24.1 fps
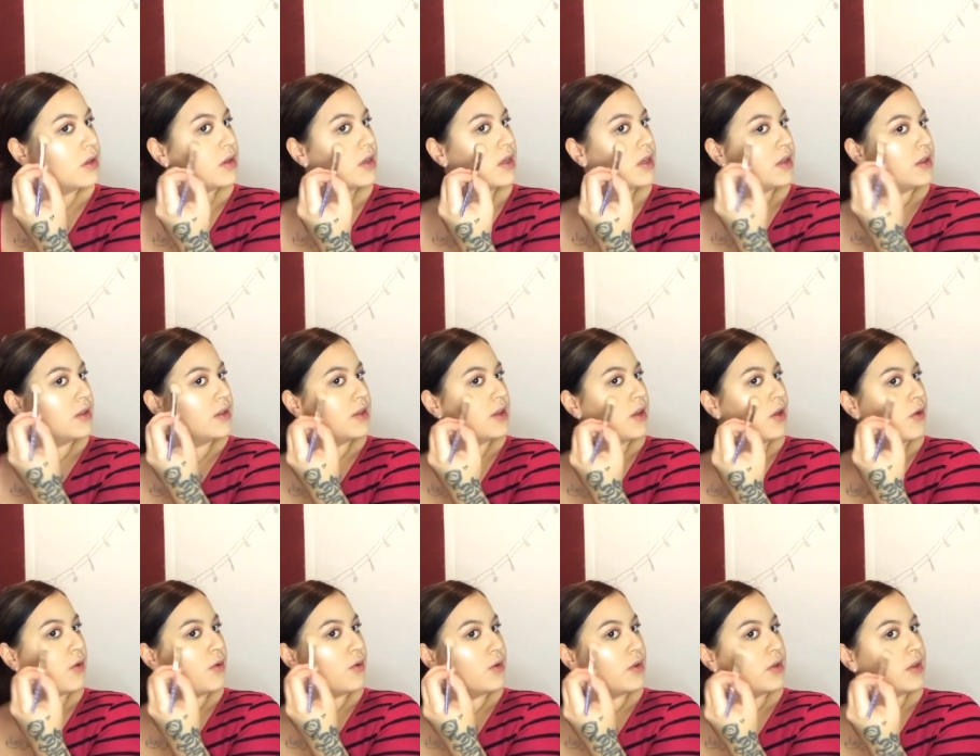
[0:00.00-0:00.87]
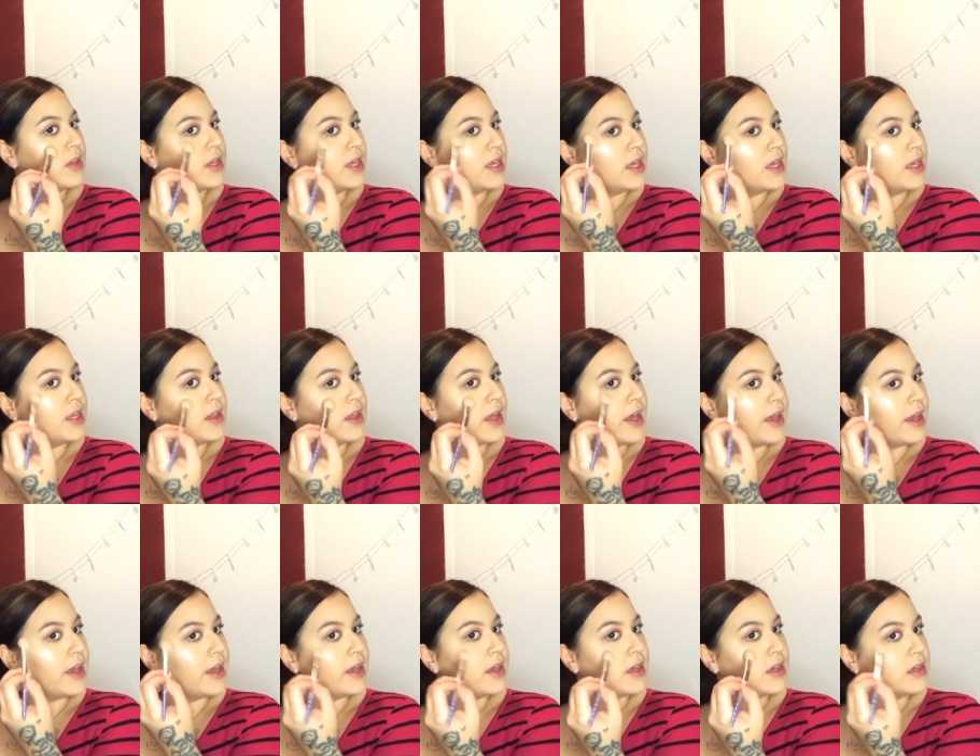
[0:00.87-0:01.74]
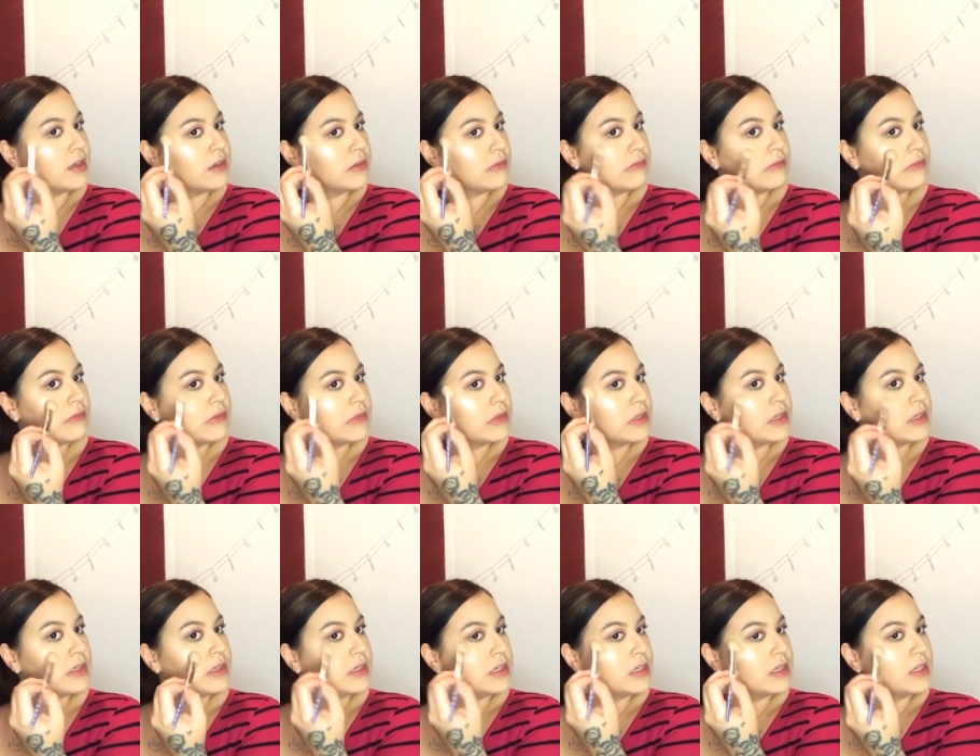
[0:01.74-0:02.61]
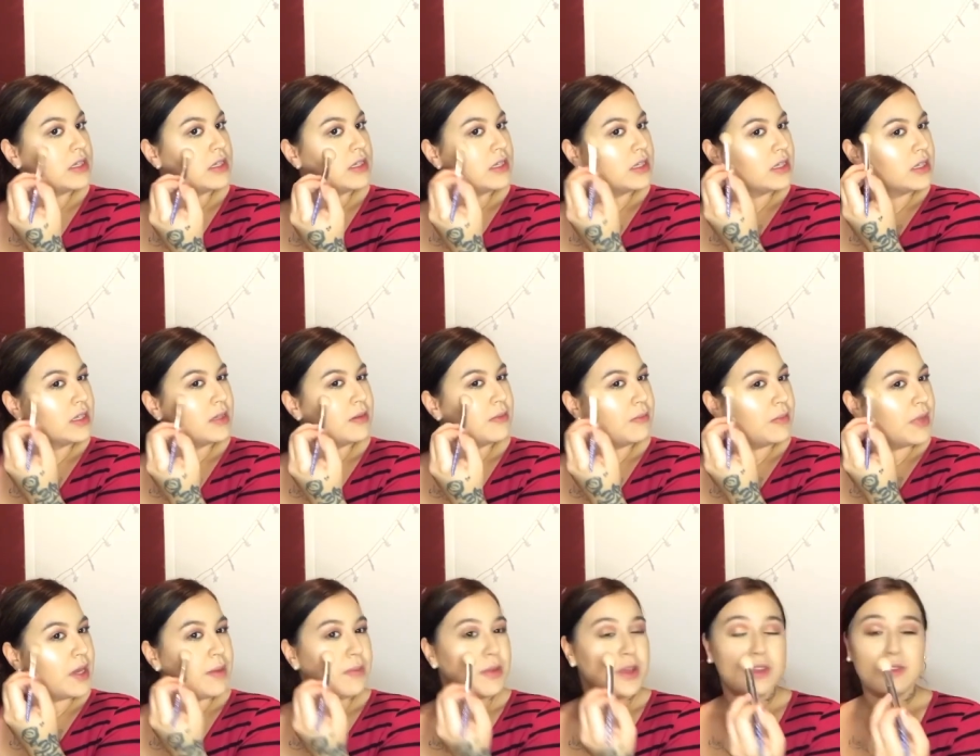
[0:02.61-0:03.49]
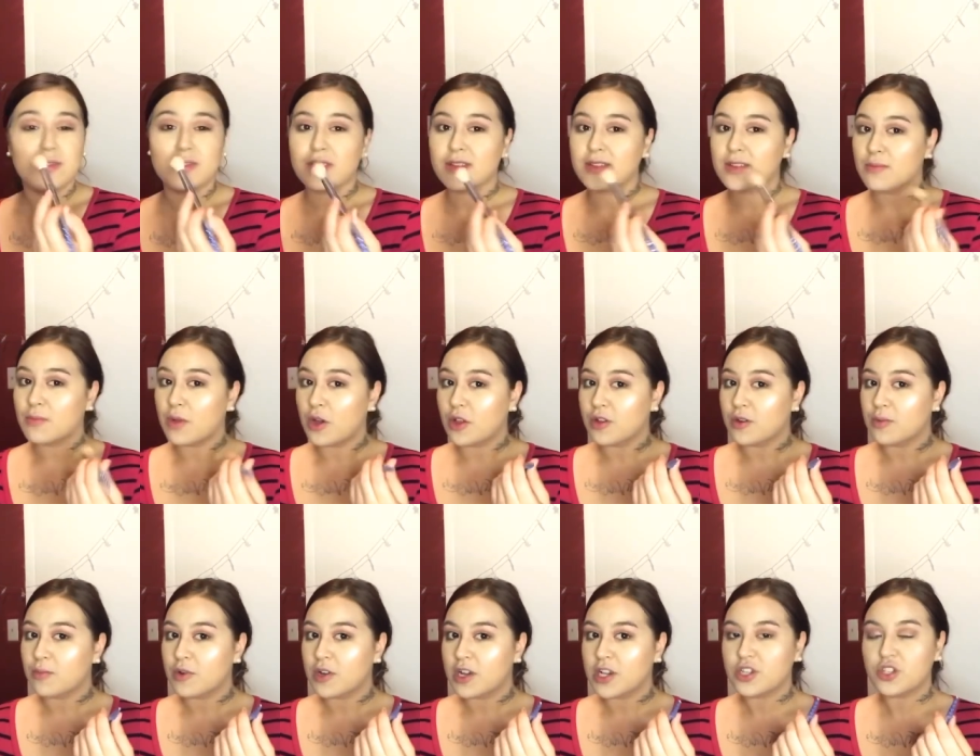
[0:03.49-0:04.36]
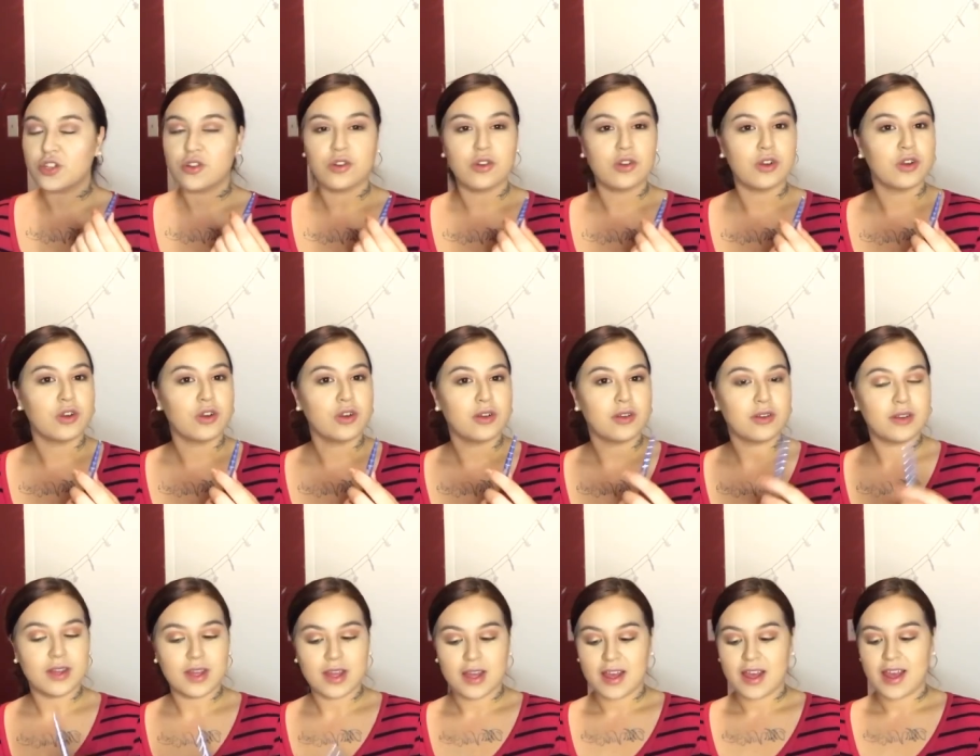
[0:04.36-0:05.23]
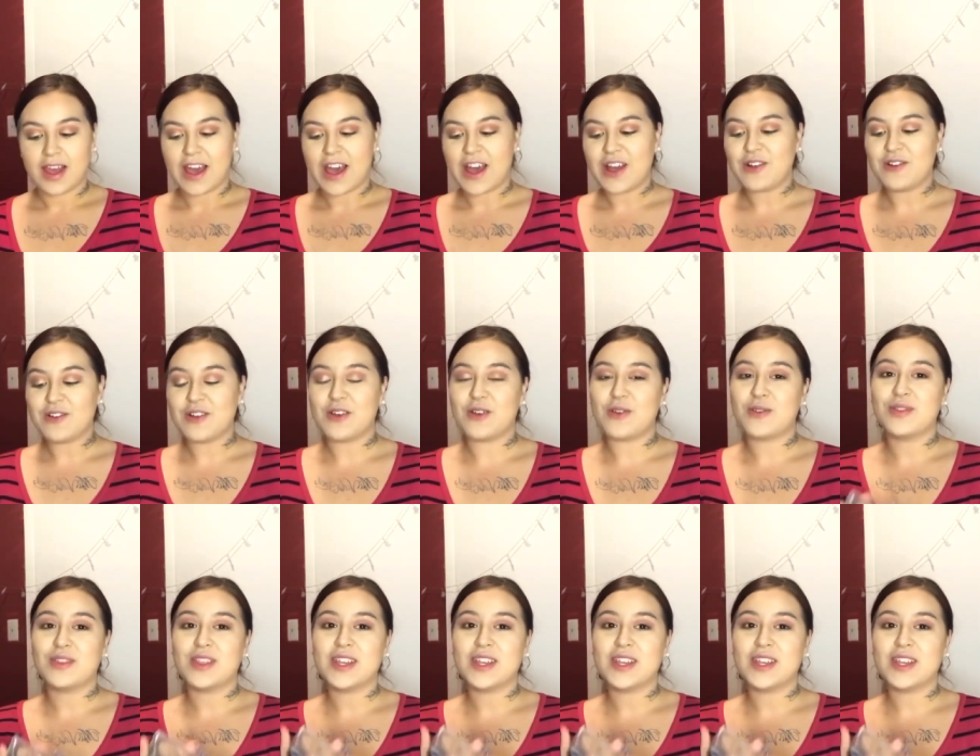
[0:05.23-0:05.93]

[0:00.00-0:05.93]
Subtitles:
can totally like maybe use a smaller brush, or I don't know.